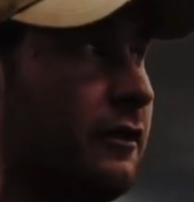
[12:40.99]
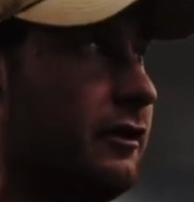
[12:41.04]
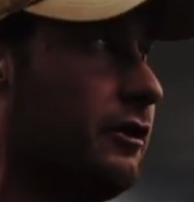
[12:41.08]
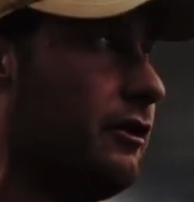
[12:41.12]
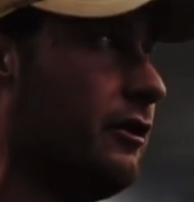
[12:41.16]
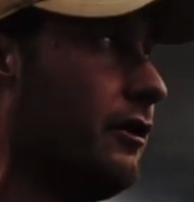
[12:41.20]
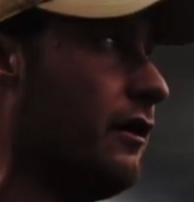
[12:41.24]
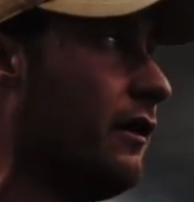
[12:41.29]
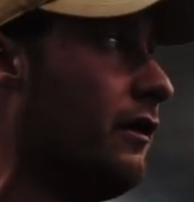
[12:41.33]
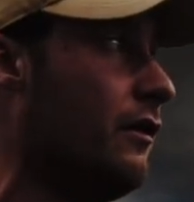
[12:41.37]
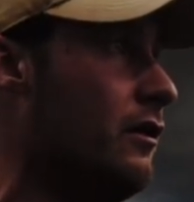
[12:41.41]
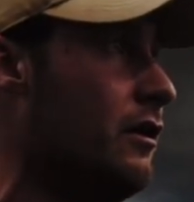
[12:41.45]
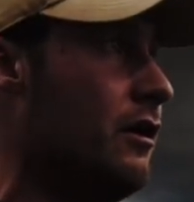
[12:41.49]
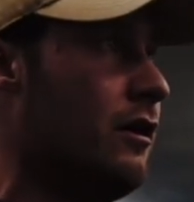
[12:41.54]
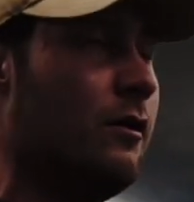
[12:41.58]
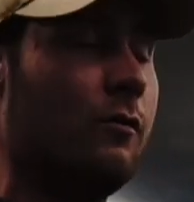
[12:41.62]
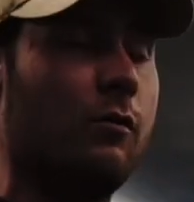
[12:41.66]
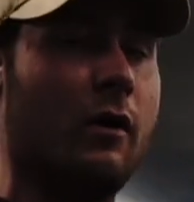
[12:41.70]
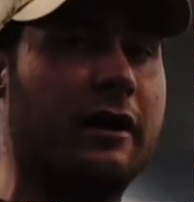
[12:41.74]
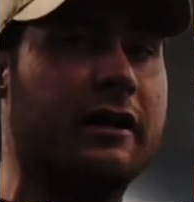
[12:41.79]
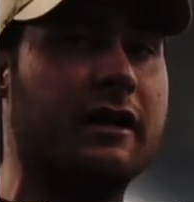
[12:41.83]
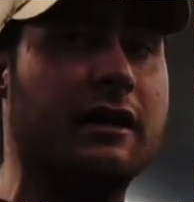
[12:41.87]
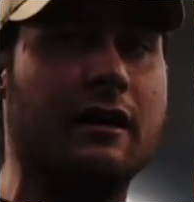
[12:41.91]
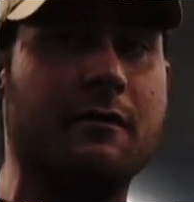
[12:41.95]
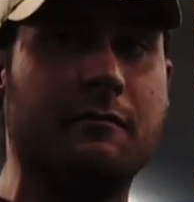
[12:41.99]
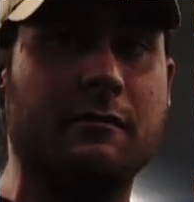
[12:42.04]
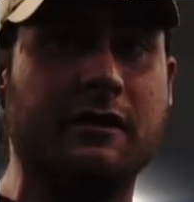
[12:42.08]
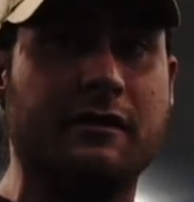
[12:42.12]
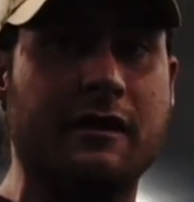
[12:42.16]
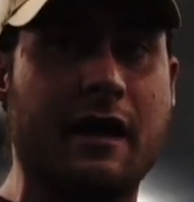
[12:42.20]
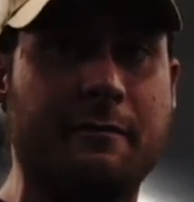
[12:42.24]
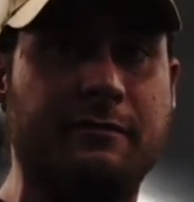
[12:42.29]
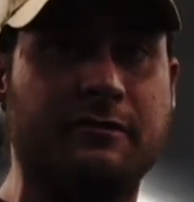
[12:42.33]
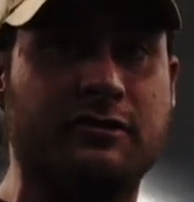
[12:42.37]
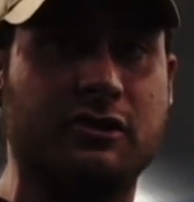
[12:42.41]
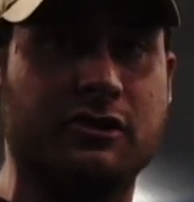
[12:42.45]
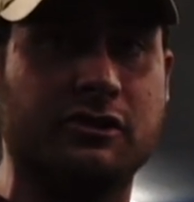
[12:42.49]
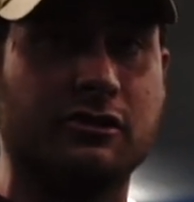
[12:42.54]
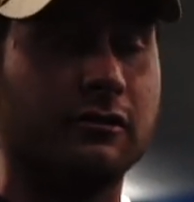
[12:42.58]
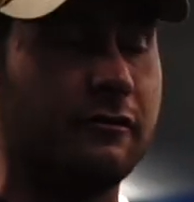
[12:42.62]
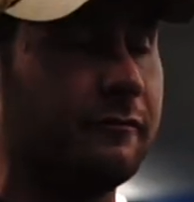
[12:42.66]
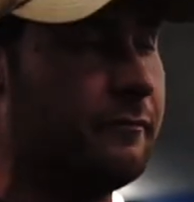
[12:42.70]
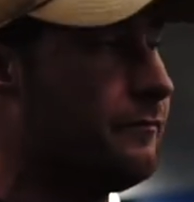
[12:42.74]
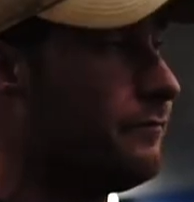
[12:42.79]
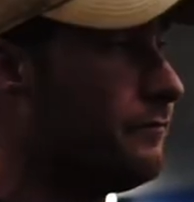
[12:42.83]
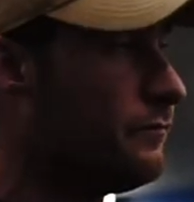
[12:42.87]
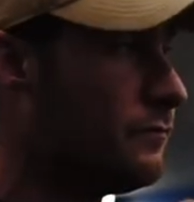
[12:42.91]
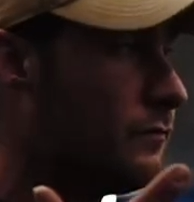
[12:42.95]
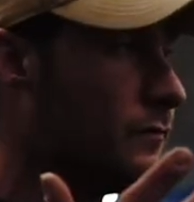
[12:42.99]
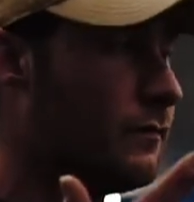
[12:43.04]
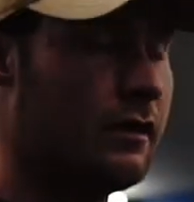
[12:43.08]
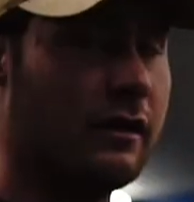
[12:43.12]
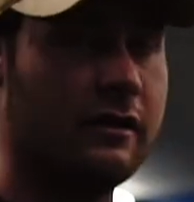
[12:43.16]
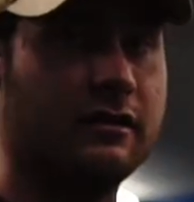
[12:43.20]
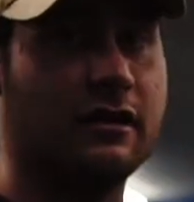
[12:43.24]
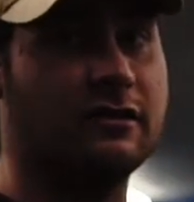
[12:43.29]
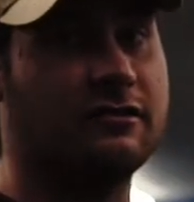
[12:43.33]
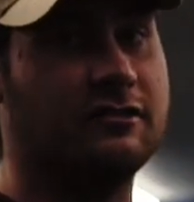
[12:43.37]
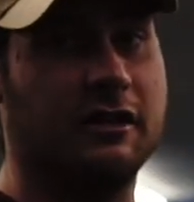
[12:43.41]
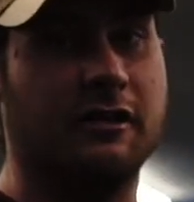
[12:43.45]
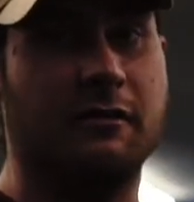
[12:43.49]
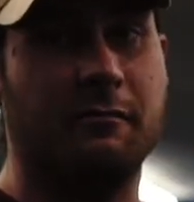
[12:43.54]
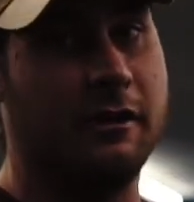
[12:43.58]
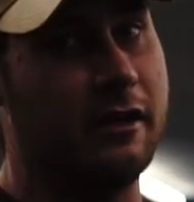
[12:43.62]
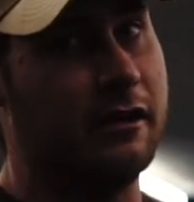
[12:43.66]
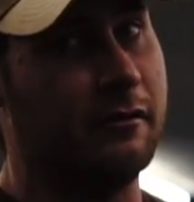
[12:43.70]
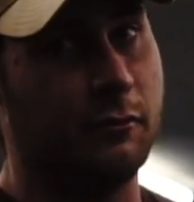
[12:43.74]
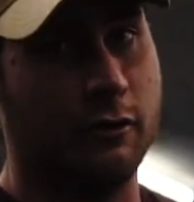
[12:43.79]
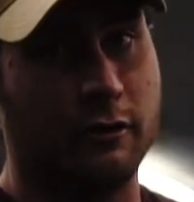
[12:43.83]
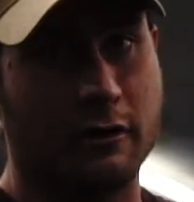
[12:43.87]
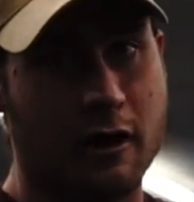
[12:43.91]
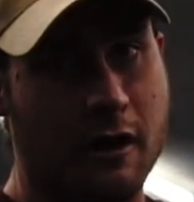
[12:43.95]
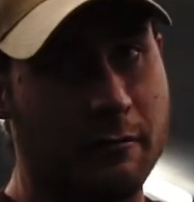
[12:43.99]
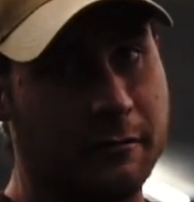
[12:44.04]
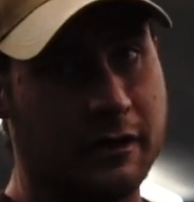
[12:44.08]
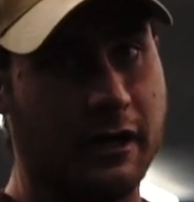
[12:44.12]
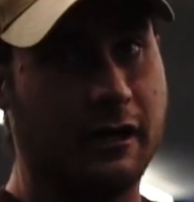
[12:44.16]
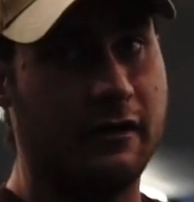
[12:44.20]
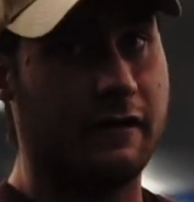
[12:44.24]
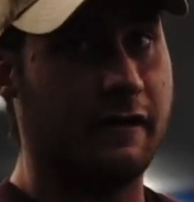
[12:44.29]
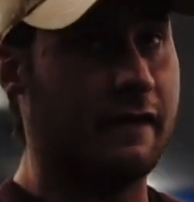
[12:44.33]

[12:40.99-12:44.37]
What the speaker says: it here. What can get me in that position? It doesn't need to be any more complicated